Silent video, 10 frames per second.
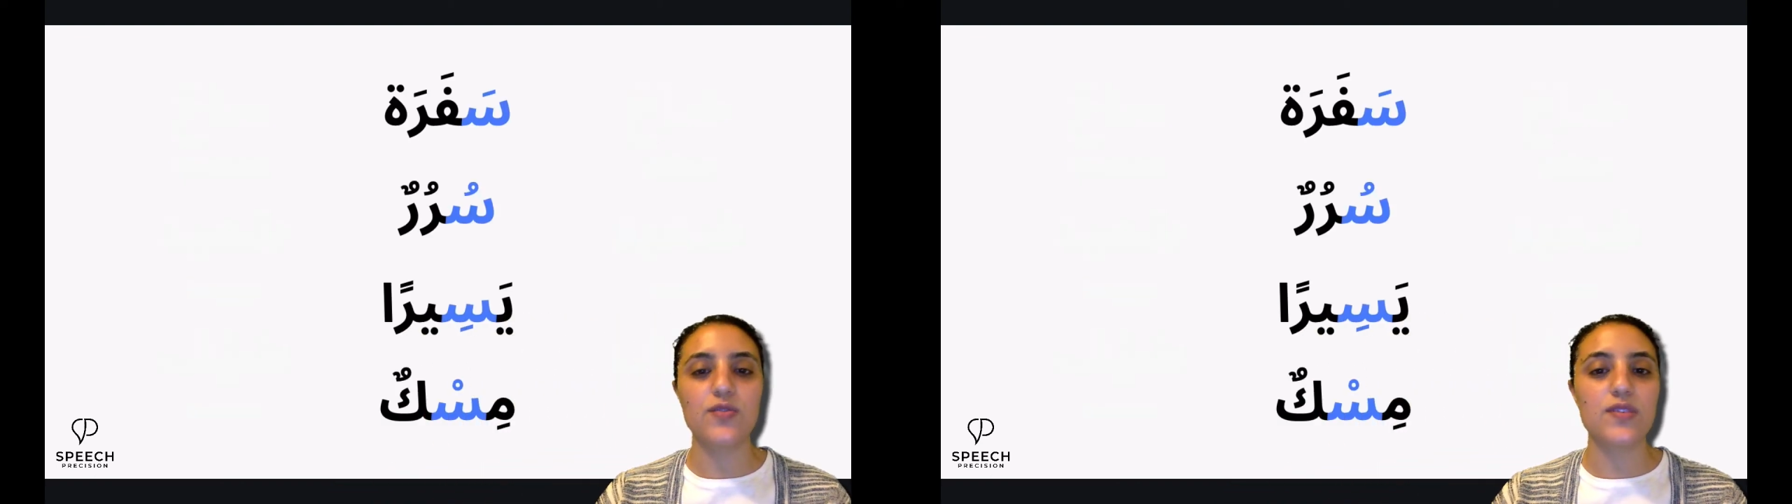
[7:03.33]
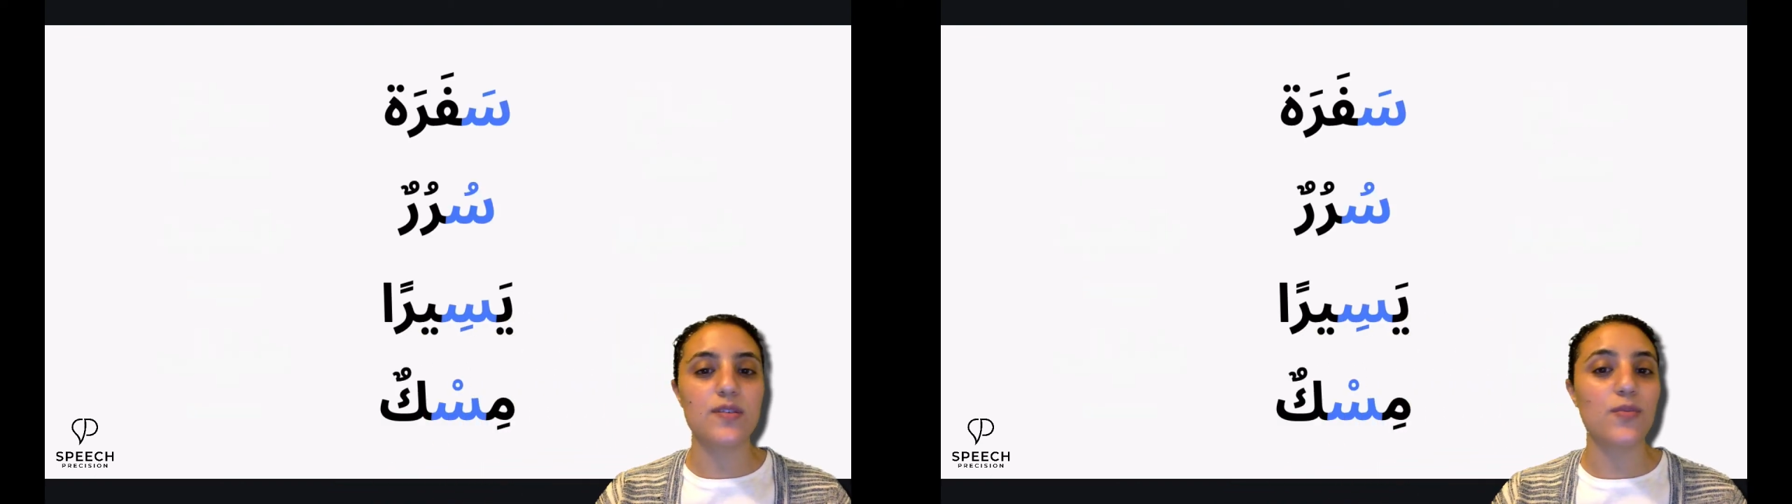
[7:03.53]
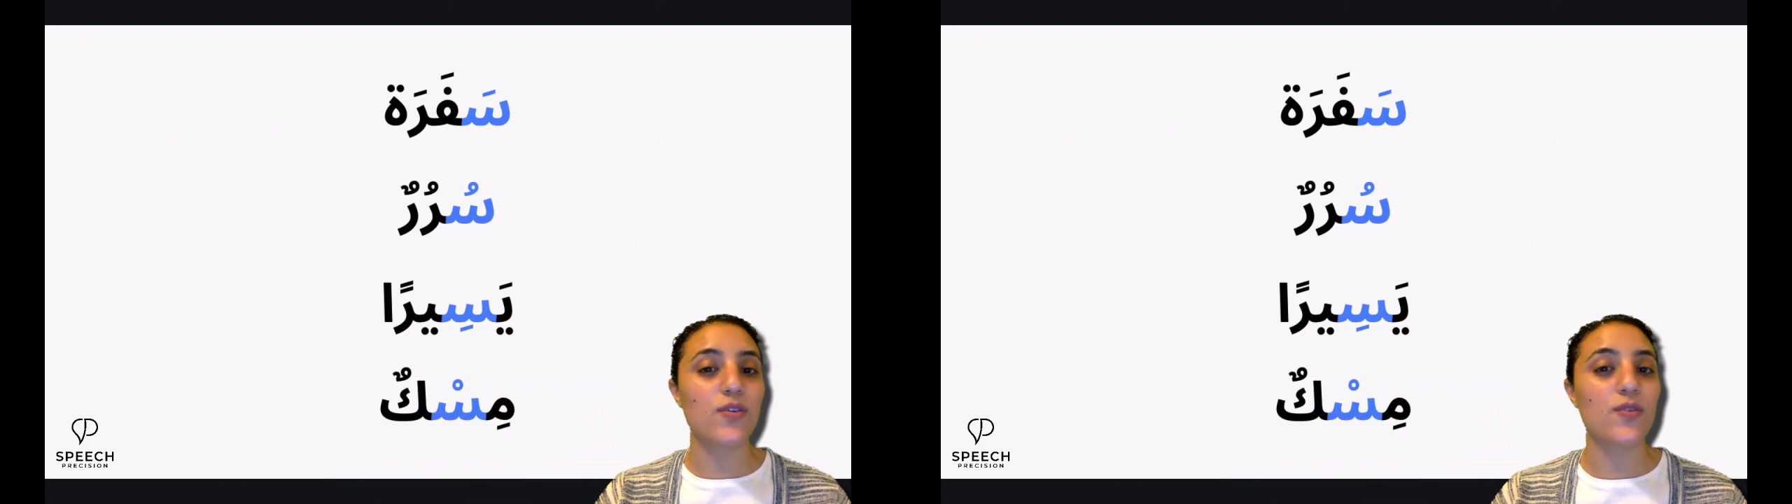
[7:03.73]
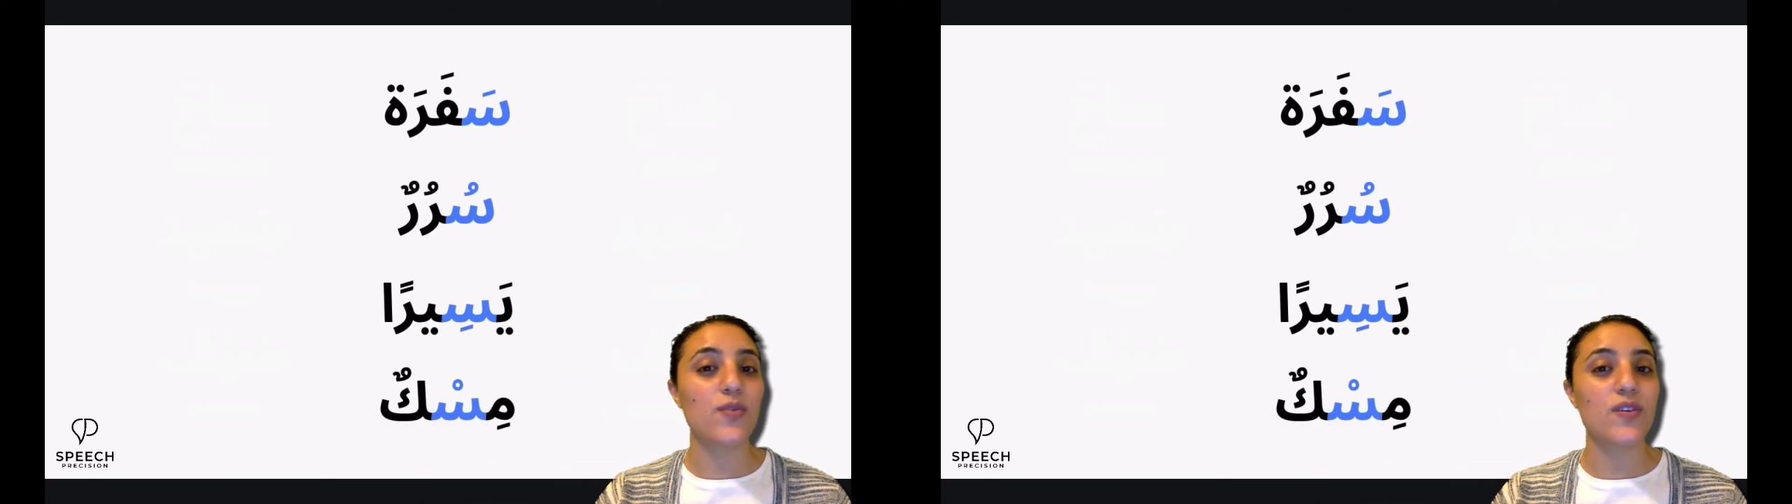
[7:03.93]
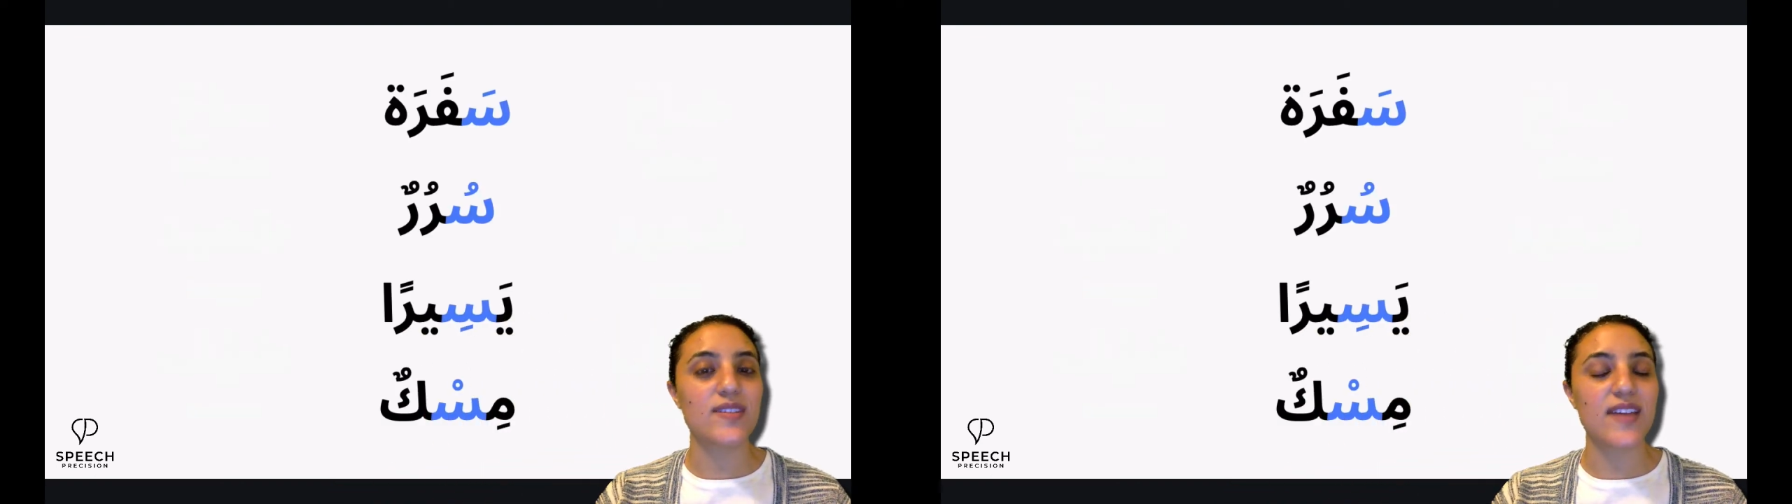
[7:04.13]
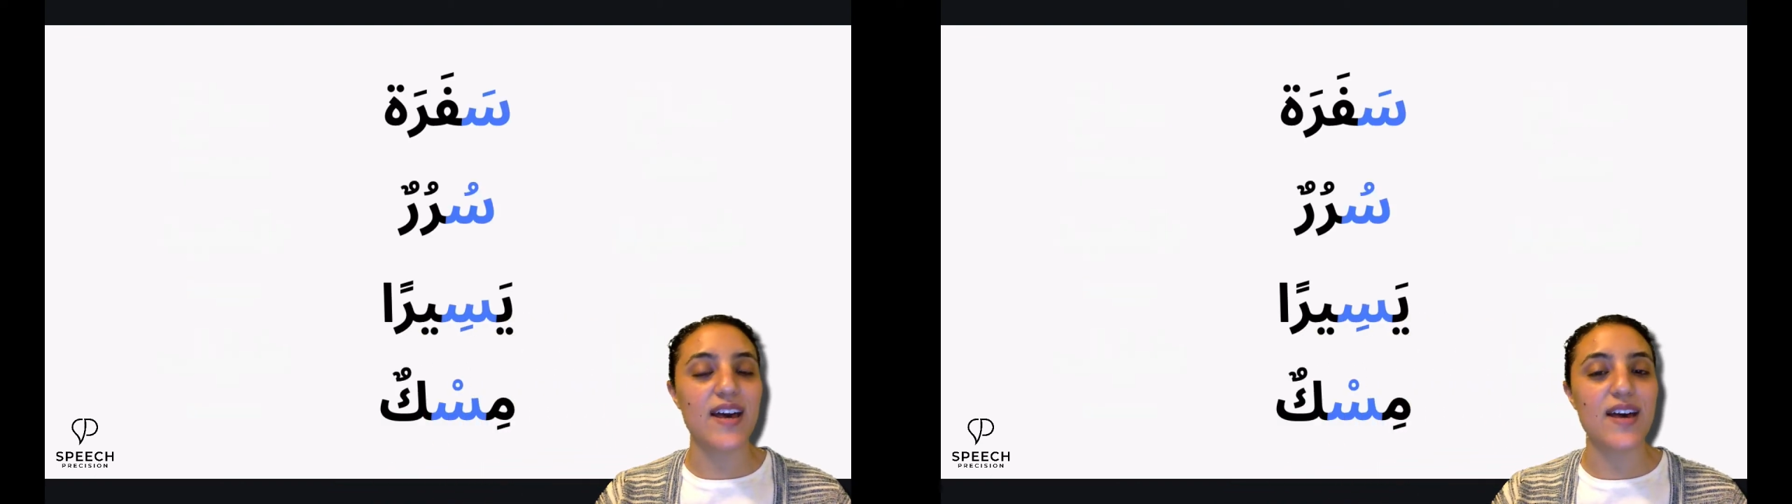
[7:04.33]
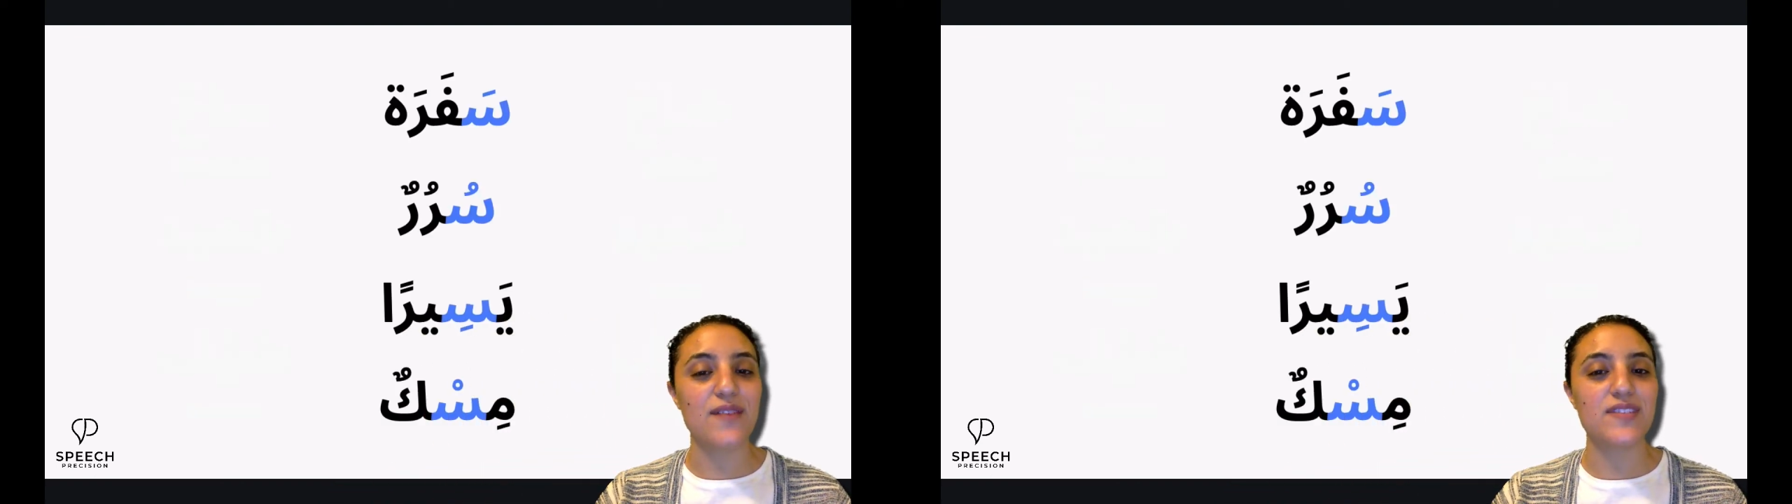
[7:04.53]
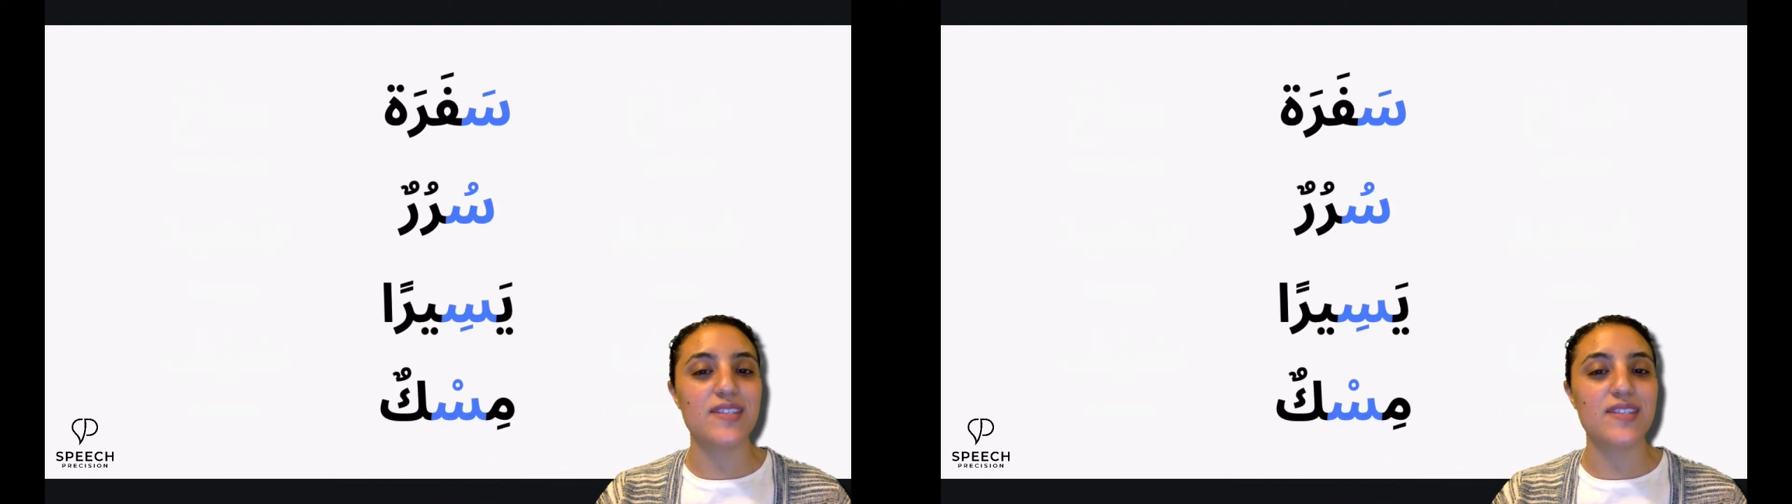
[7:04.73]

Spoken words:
some more words that have